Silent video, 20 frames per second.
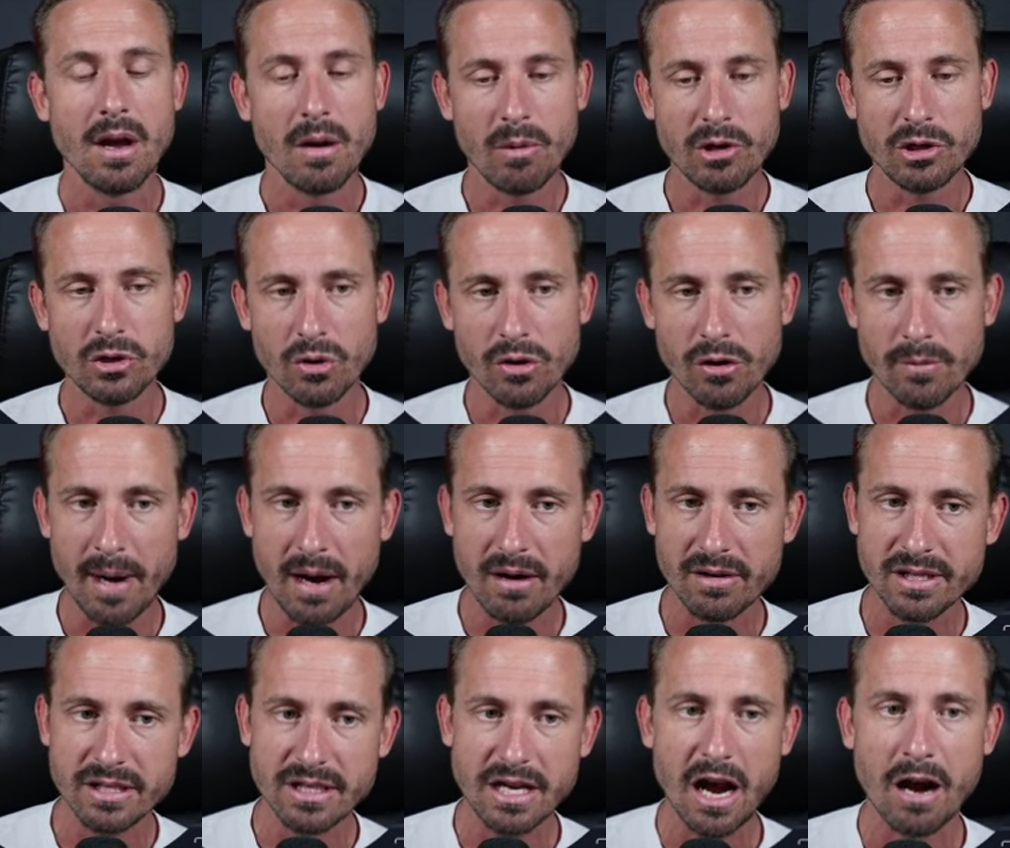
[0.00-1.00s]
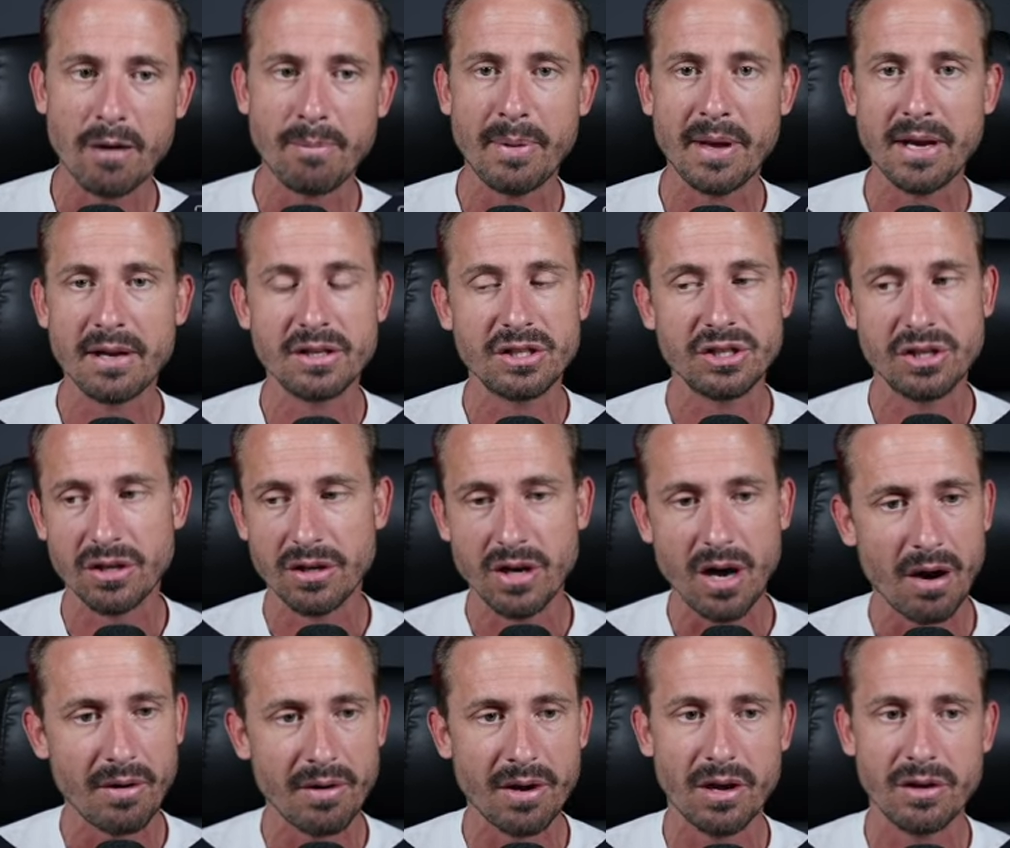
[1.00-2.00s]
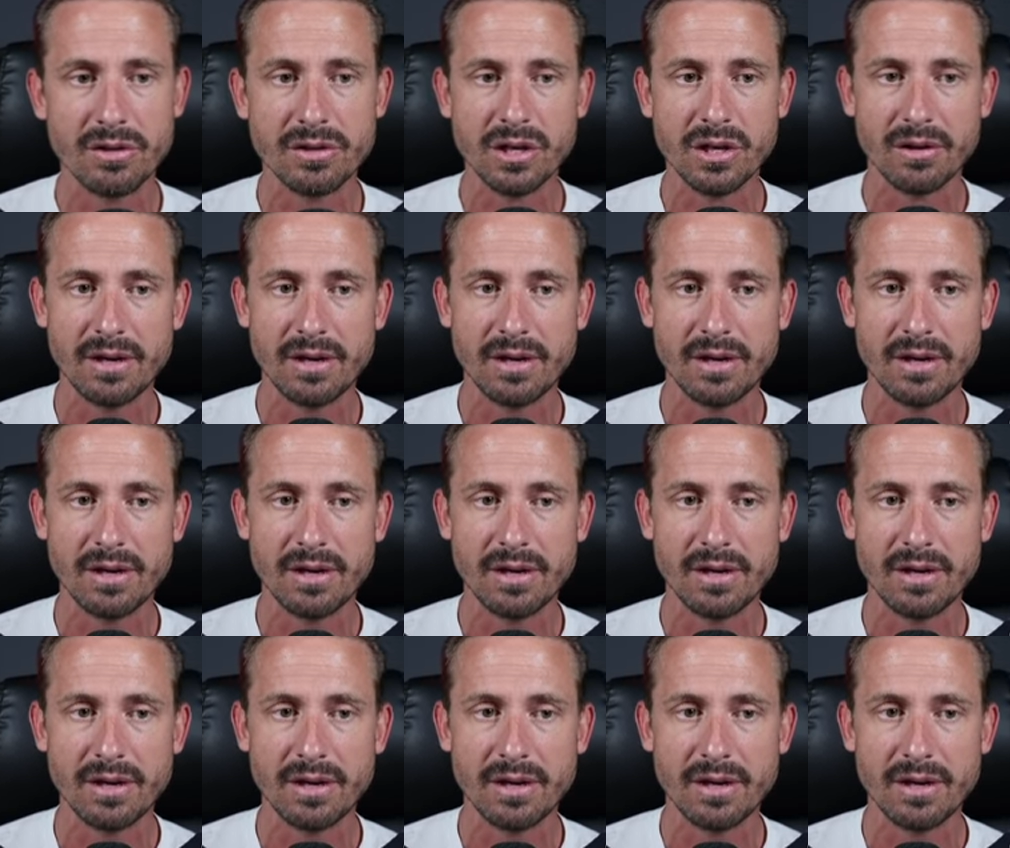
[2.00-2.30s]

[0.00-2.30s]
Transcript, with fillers: We talk about scalping scenarios.